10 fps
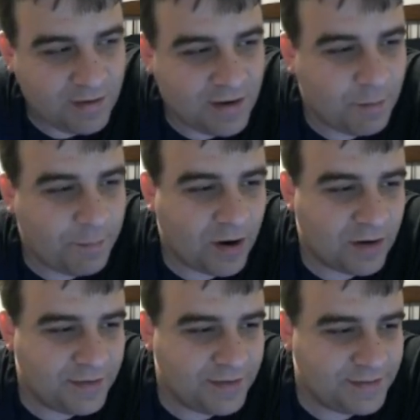Now, part
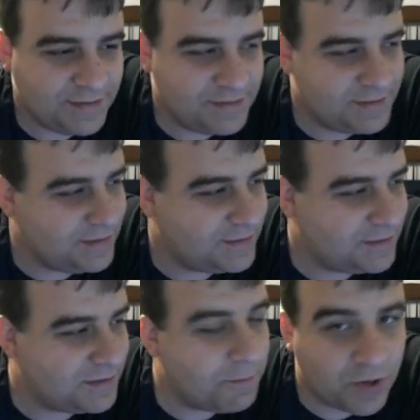of this is
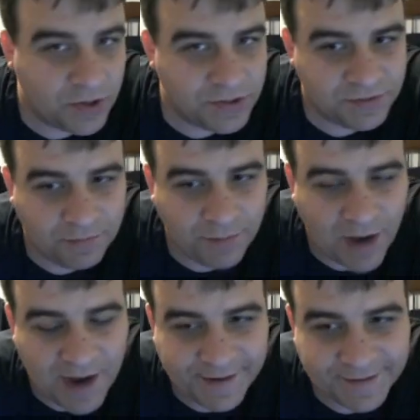some personal
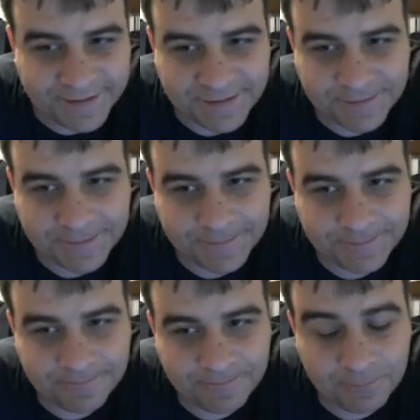bias
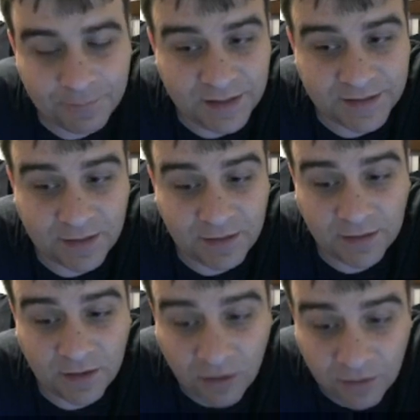because I
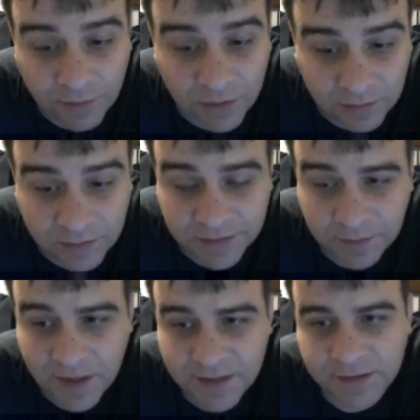think the artwork looks
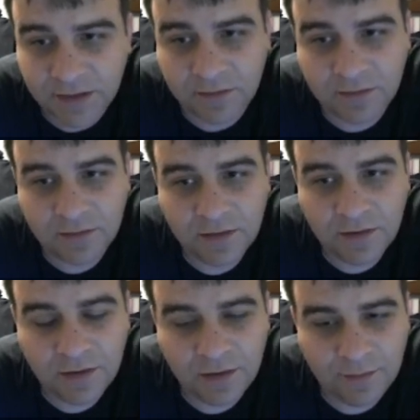amazing.
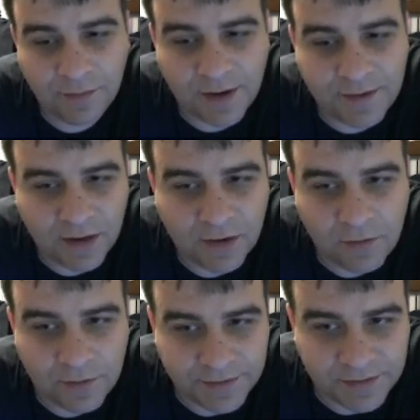But I think
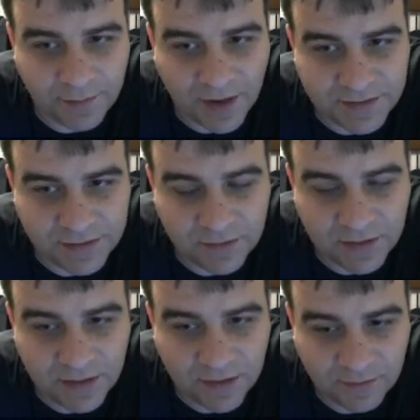Corrin's the best unit
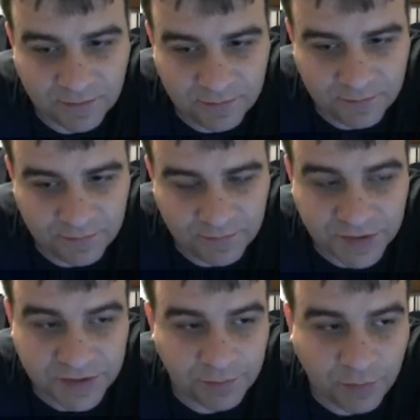here. The
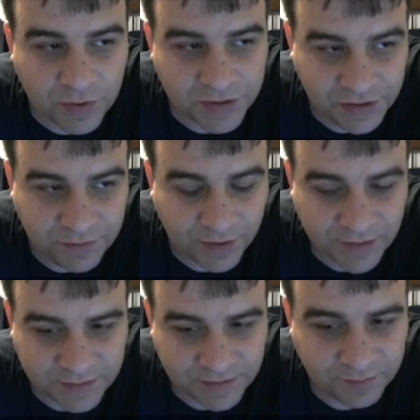support she
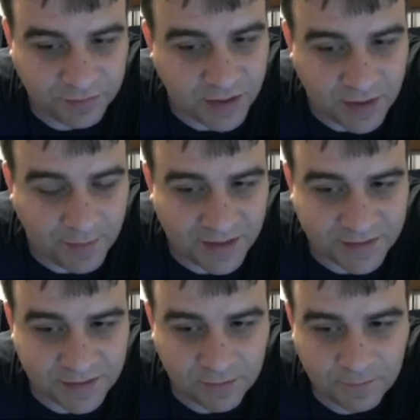brings is pretty
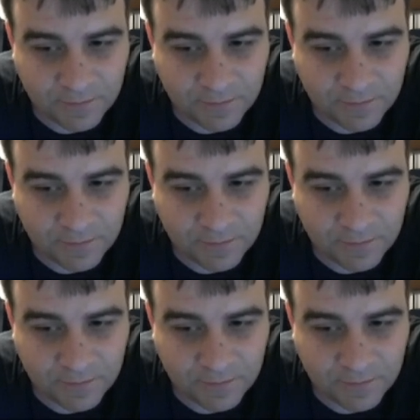amazing.